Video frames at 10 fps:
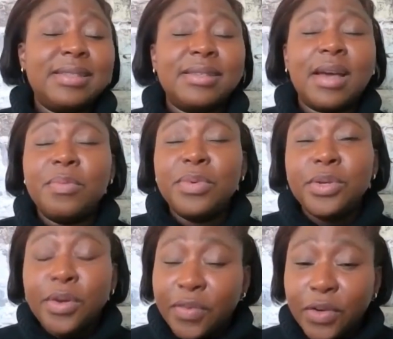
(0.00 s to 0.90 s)
It's a
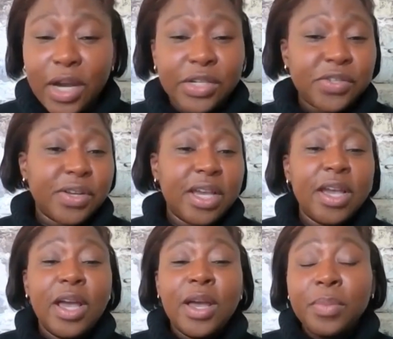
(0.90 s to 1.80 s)
beautiful
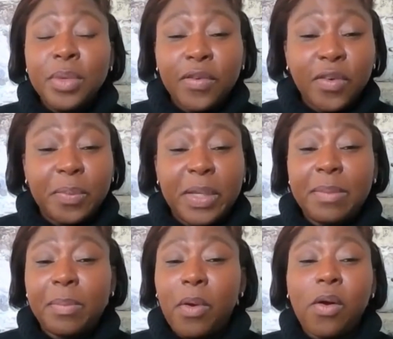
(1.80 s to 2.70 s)
country, beautiful
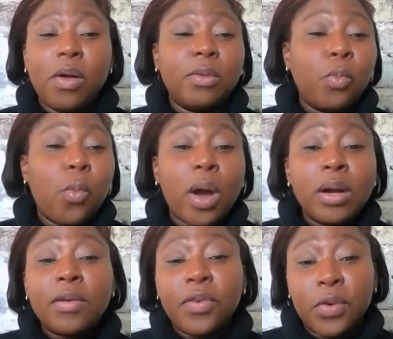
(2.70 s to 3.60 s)
people,
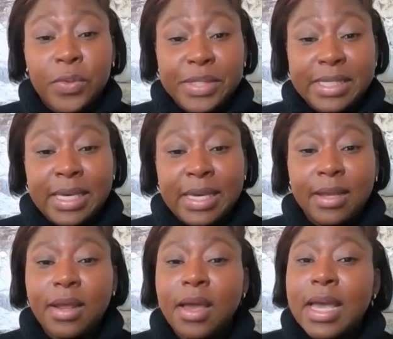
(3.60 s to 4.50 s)
wonderful
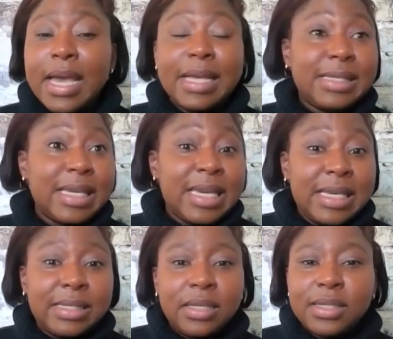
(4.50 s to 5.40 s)
cuisine. It's
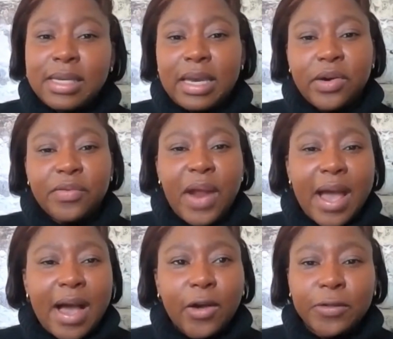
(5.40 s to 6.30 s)
easy to get
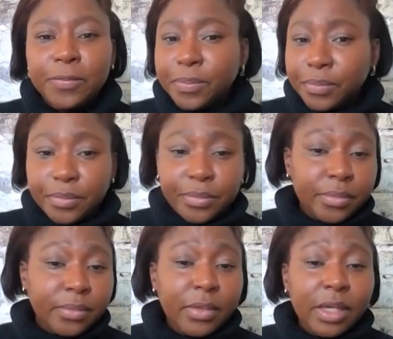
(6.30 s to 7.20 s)
around.
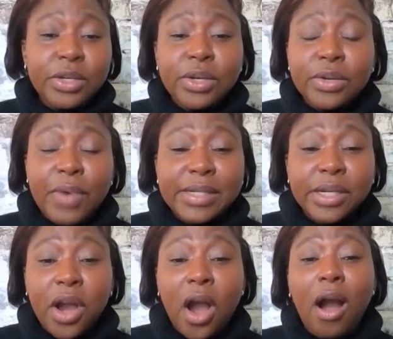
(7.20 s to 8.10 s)
You could rent
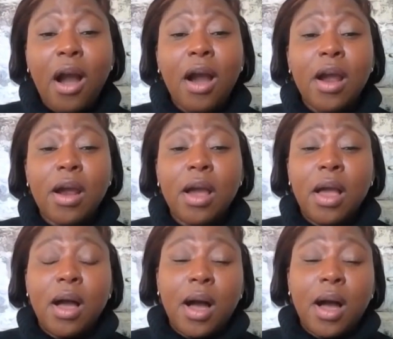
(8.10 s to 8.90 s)
a car.